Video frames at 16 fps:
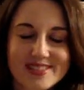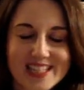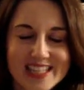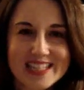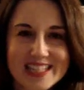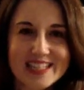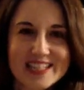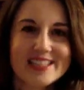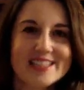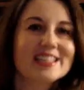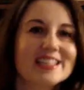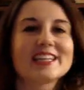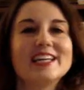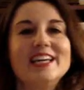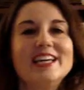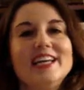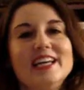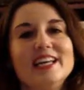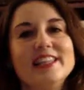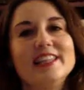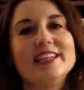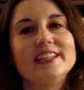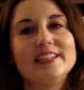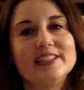And I think
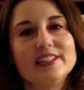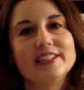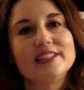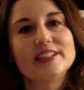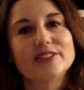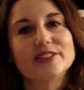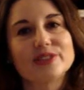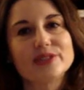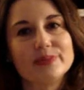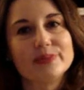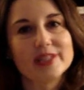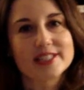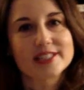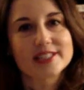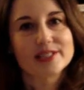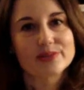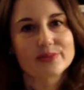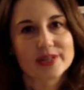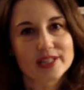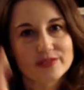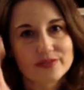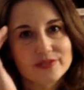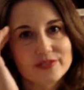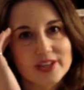that there are some lessons we
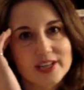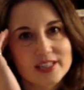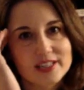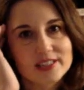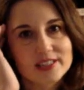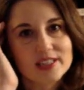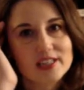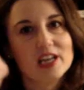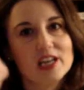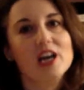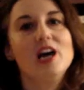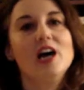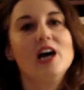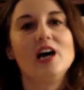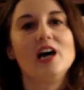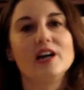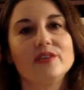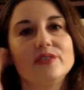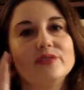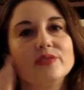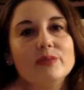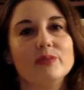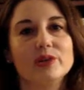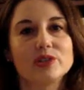can find
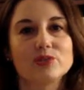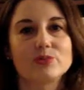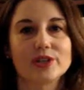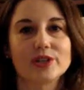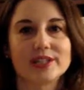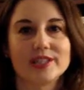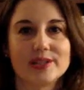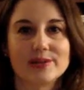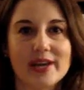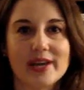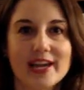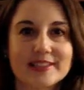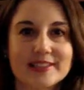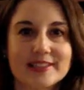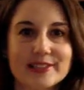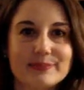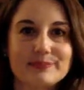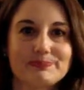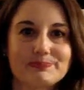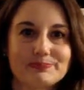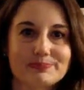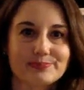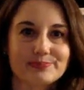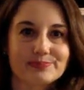from what's worked in the past.
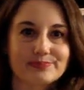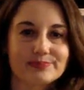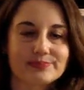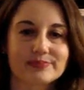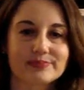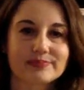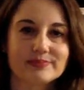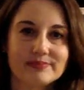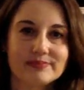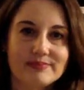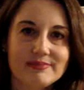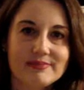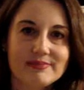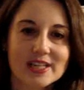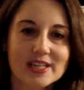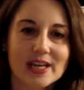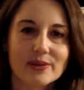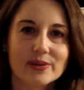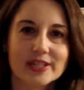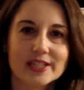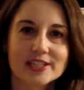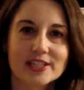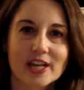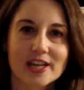I
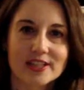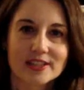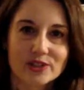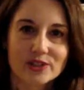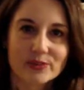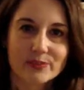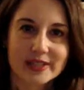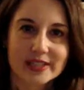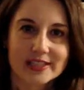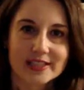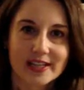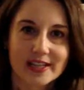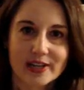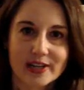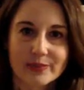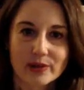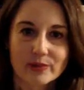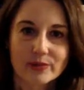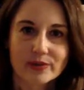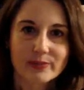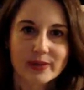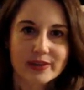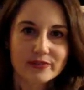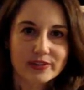want to talk a little bit tonight about one
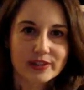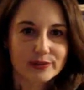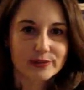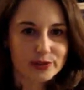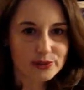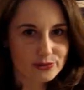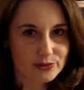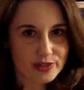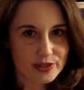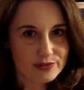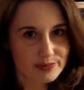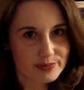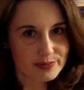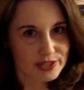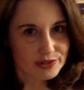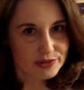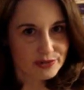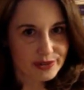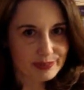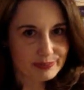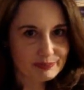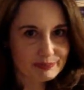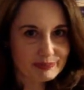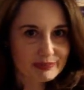of my favorite stories from history,